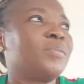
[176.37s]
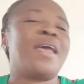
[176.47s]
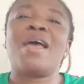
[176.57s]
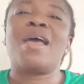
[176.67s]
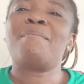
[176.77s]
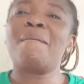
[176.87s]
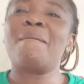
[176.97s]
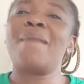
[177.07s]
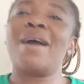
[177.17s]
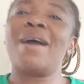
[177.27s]

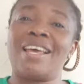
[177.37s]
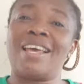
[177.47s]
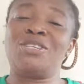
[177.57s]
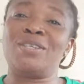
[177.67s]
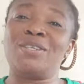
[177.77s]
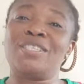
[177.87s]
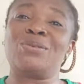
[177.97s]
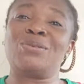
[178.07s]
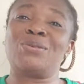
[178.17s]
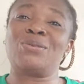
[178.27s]
Mama said she wanted to
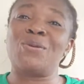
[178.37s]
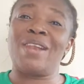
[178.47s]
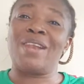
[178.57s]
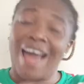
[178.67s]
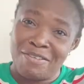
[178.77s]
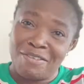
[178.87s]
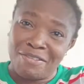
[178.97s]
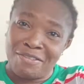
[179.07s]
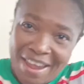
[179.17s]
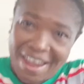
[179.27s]
go live.
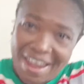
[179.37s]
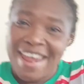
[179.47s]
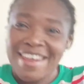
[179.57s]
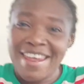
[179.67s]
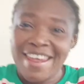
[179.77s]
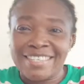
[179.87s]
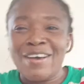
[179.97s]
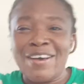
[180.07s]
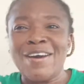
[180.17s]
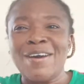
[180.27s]
Yes,
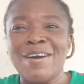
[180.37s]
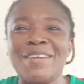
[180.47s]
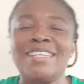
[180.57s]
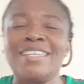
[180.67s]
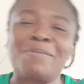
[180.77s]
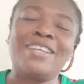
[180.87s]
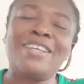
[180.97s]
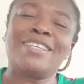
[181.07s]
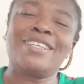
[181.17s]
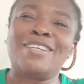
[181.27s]
so please, please,
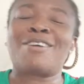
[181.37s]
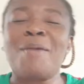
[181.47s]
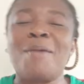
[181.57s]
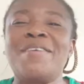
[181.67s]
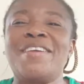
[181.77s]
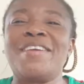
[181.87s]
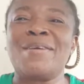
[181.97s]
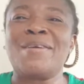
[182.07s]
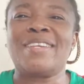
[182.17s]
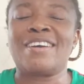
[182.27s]
please, come in, come in, come